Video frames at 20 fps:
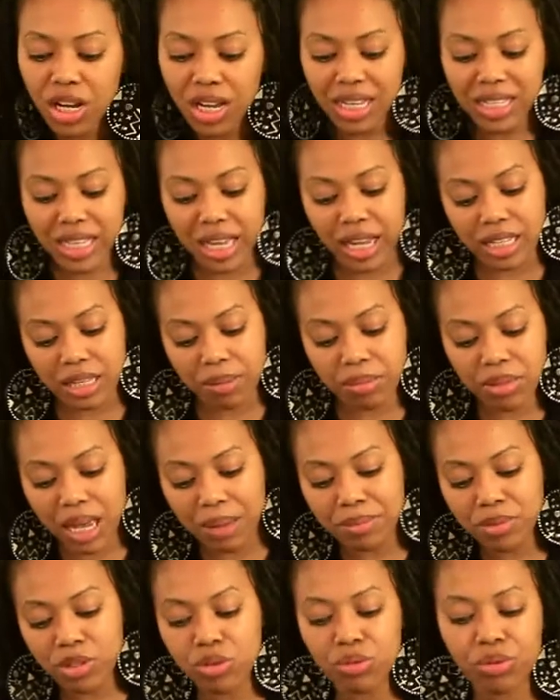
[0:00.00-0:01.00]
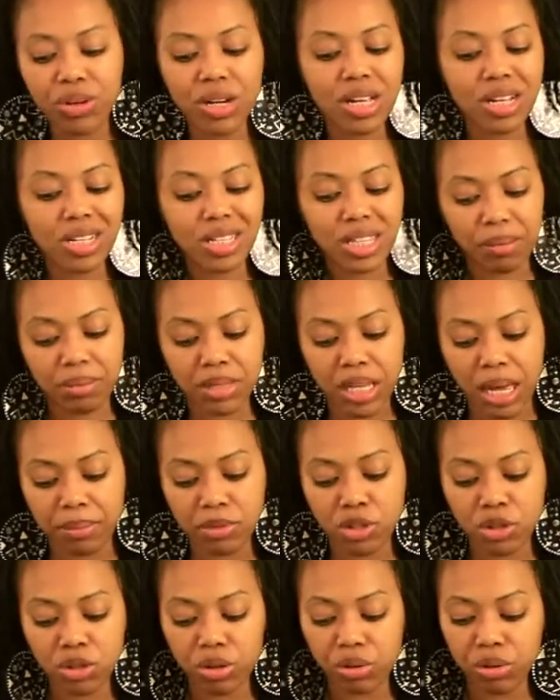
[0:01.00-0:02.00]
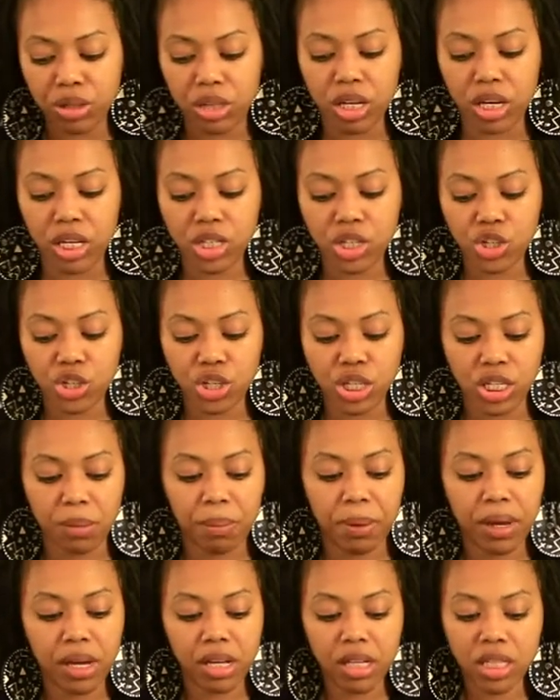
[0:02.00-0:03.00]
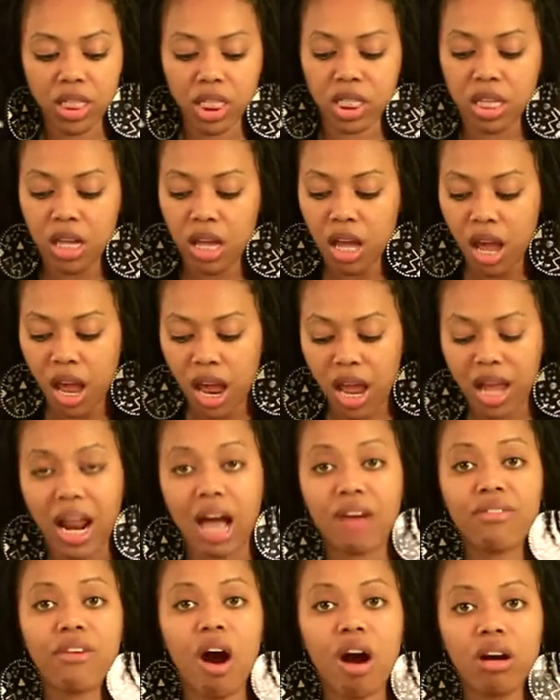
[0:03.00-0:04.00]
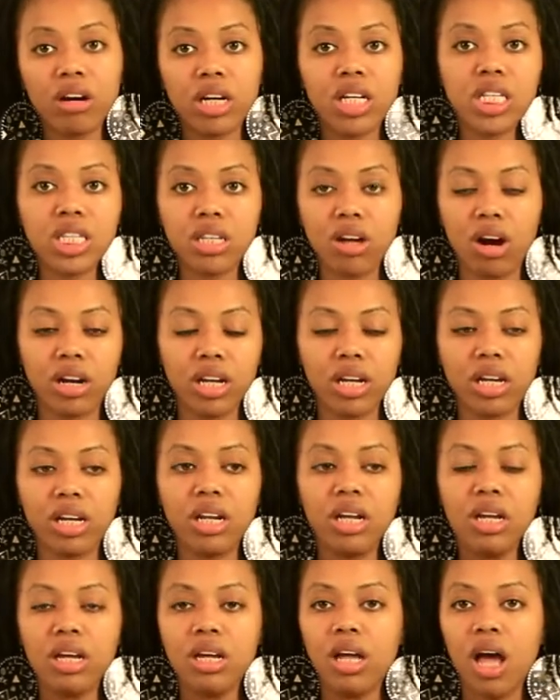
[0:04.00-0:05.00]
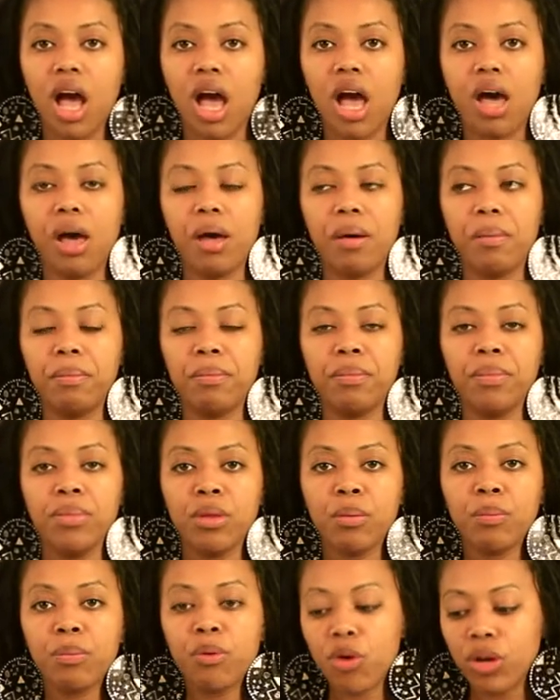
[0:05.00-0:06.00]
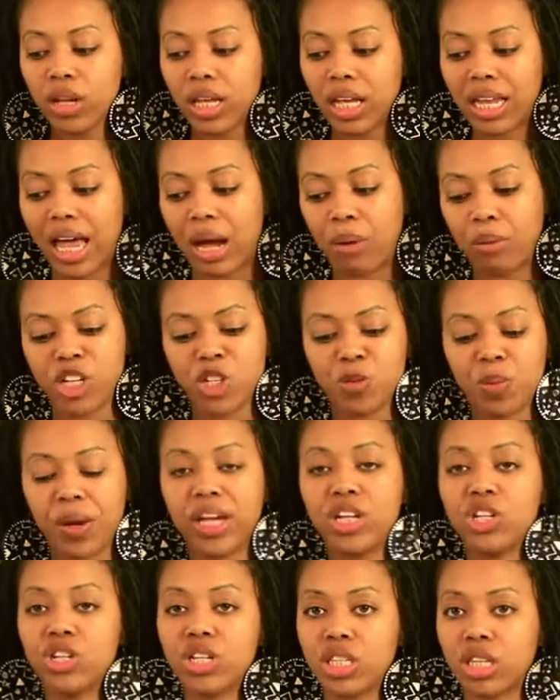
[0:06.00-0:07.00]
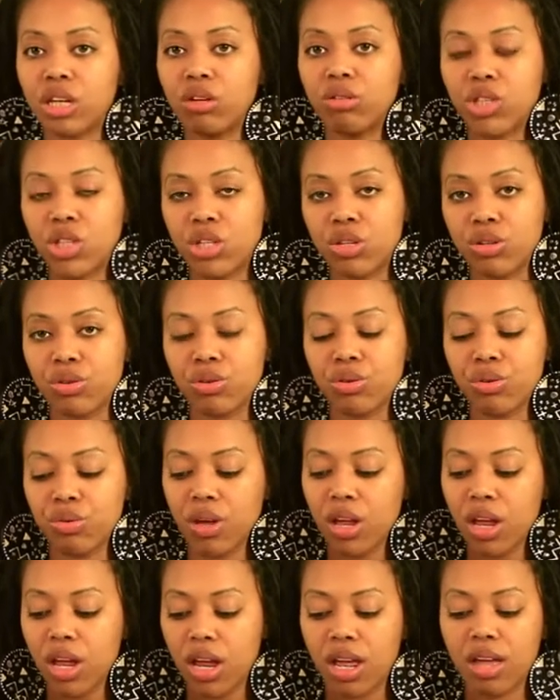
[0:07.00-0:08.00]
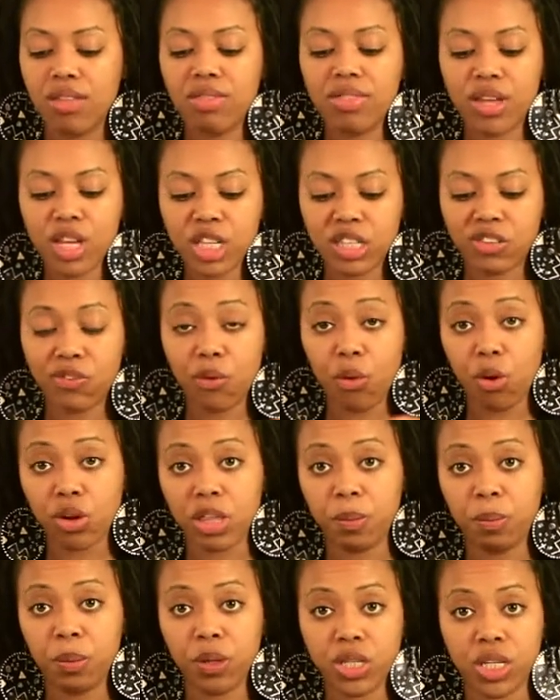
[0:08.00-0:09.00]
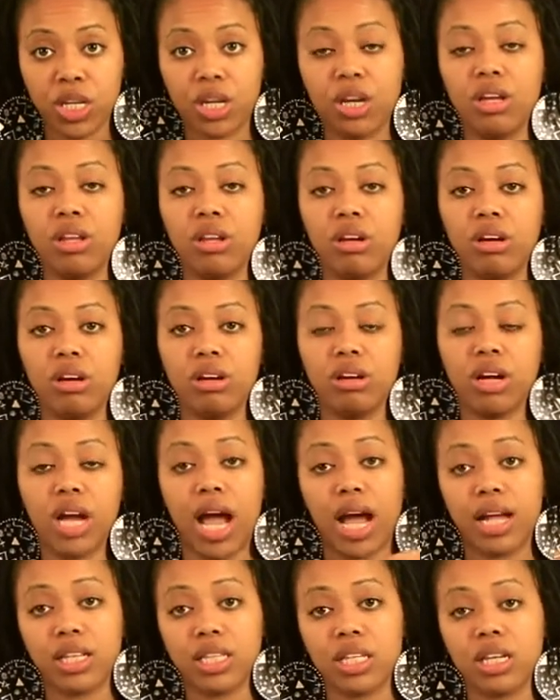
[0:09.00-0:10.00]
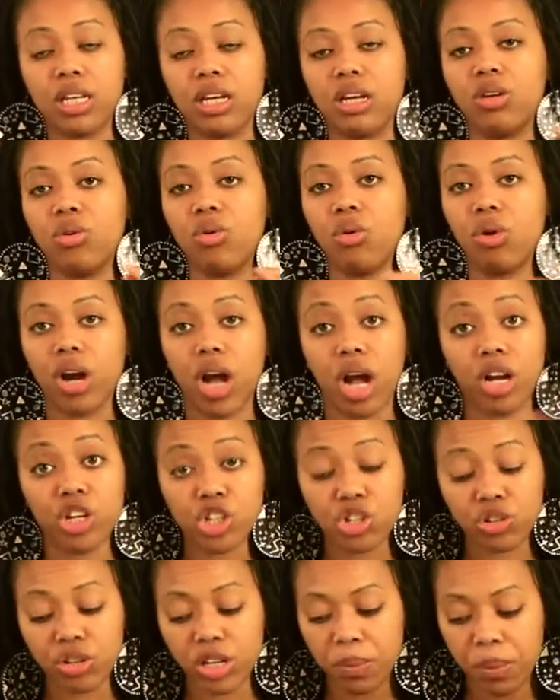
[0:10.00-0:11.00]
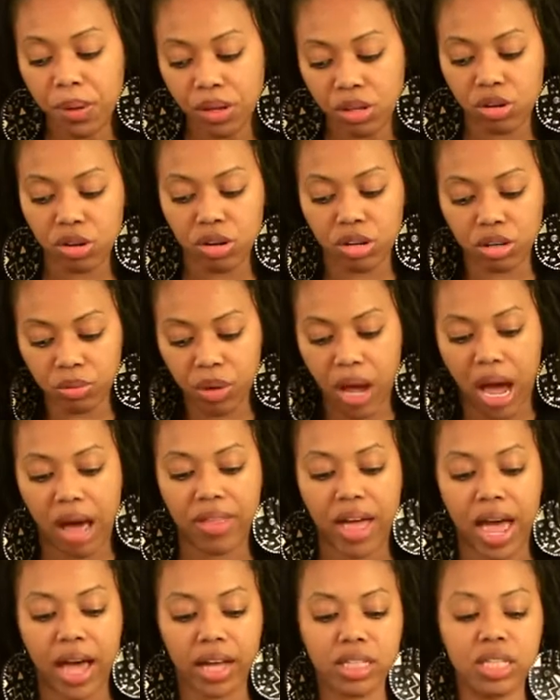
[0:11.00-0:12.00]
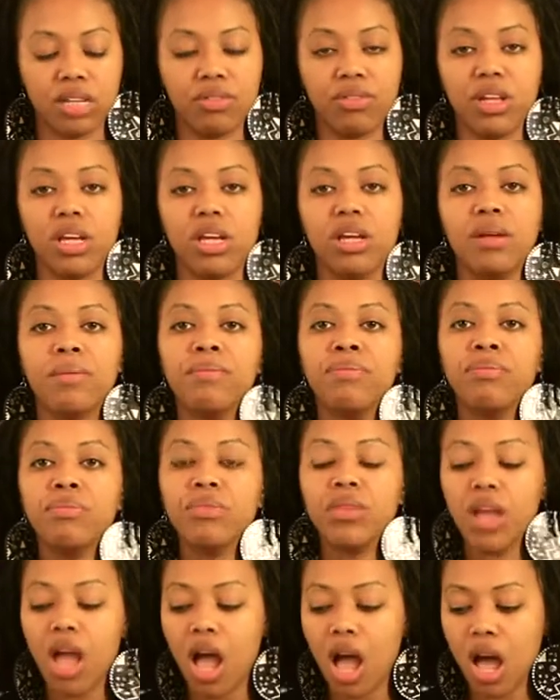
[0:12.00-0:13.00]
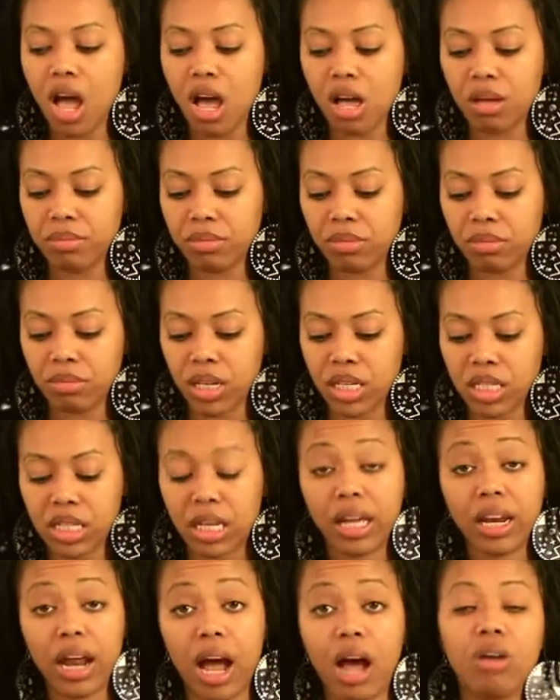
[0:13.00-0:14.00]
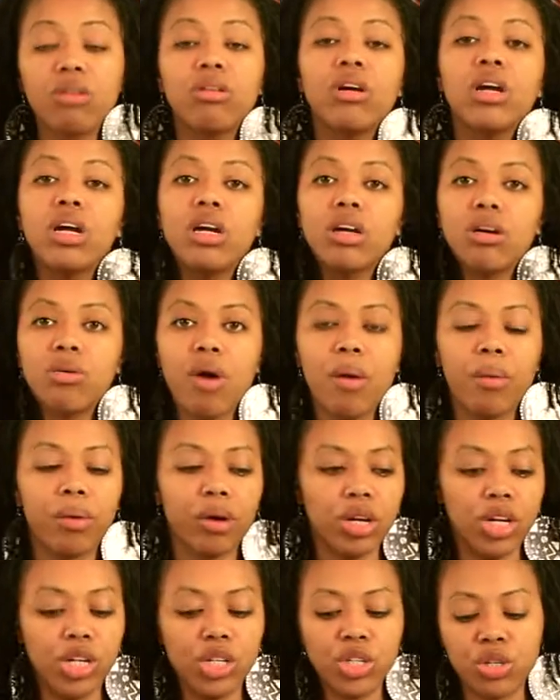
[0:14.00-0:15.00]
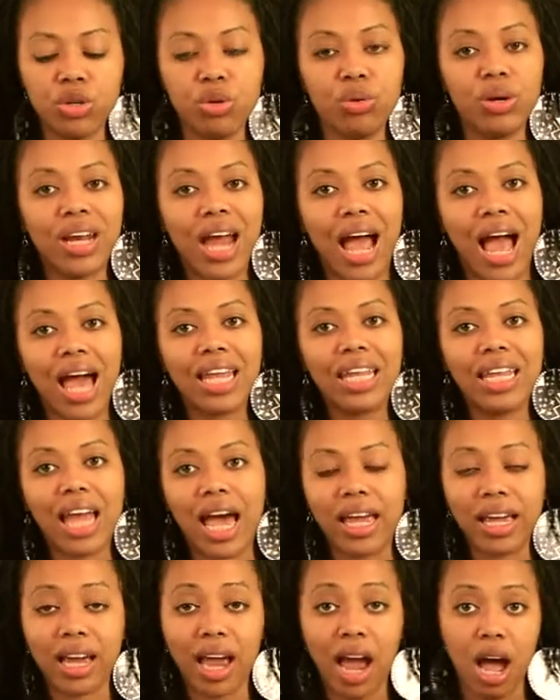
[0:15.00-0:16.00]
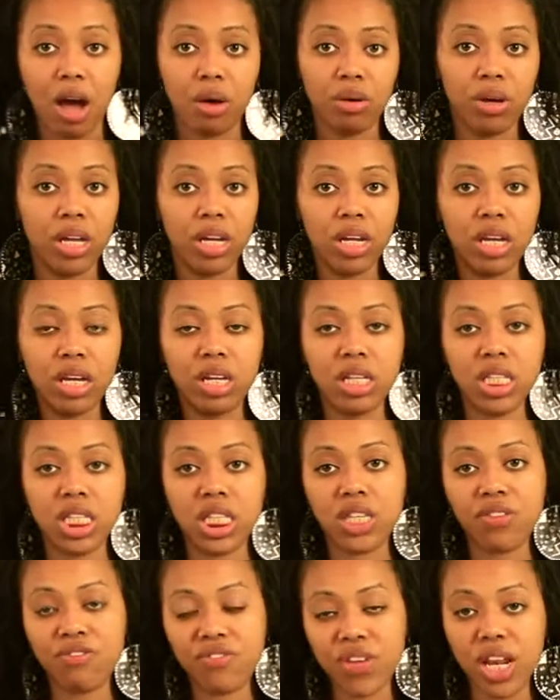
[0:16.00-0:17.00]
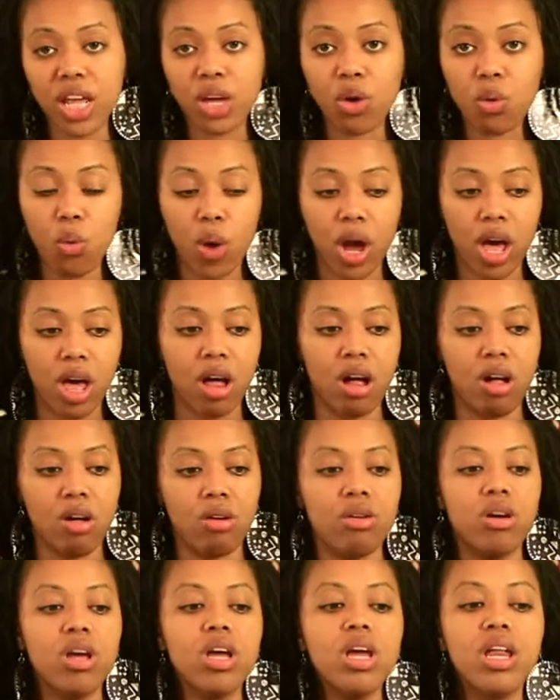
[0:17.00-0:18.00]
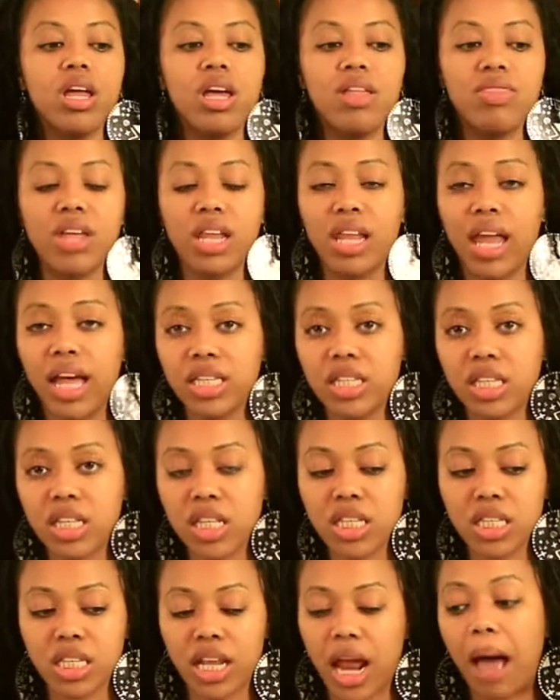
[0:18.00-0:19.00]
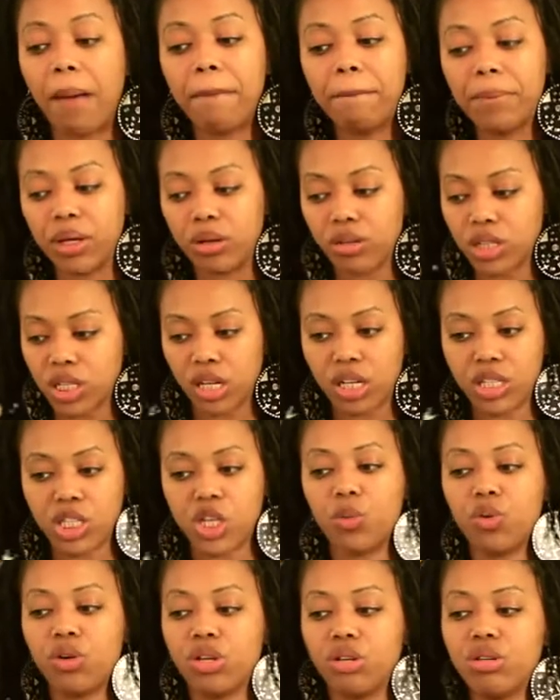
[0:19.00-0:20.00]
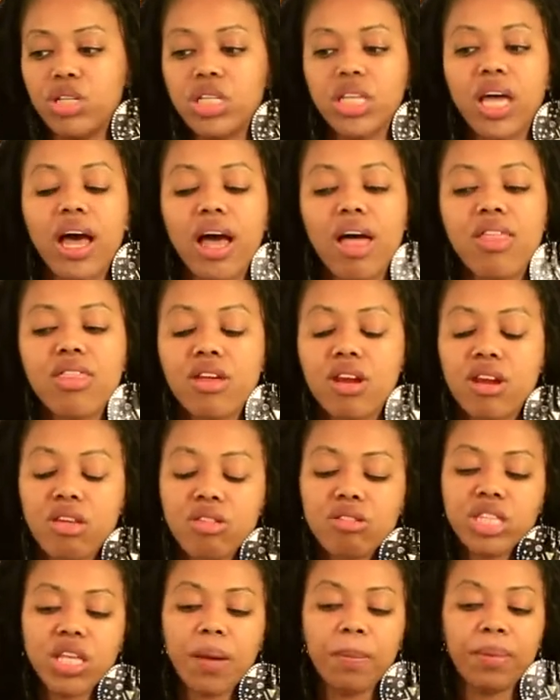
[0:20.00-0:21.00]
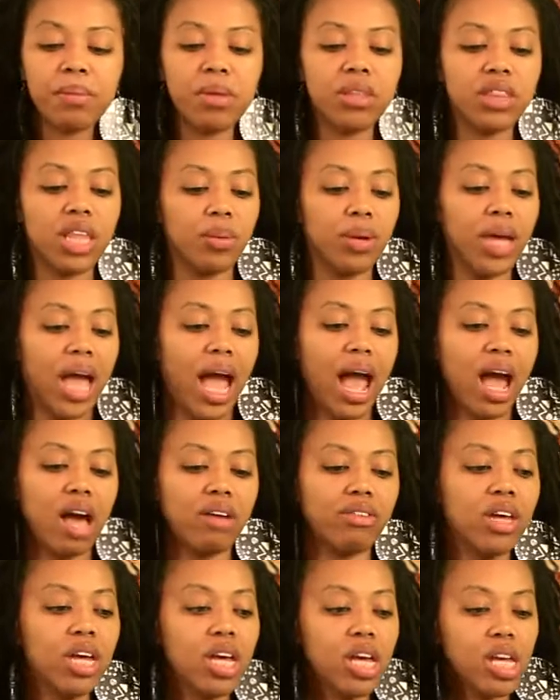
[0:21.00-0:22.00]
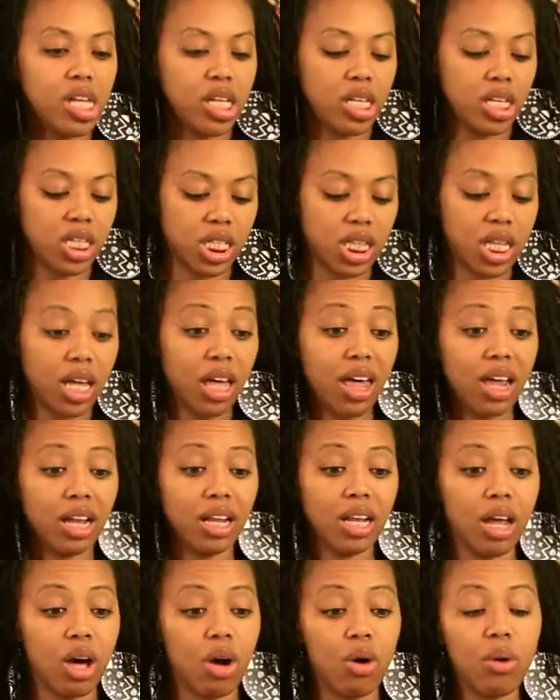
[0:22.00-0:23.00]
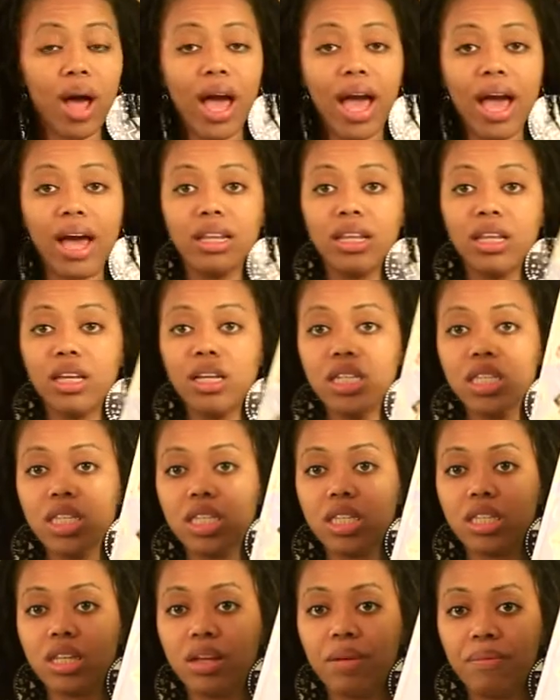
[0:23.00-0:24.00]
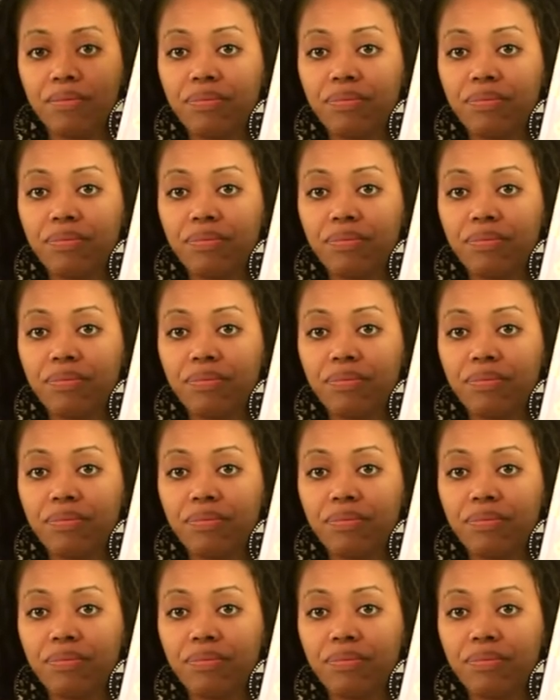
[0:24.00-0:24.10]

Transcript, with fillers: It's like sometimes you read, sometimes you do things. It just depends. And I've already started um, pulling like which pages they'll do in this for the particular continent or country, depending on how the activity um, is laid out, what we're going to do. And I like how it is fitting well in the lessons that I'm building. So we'll use that. And then another supplement that we have is the Hello Atlas.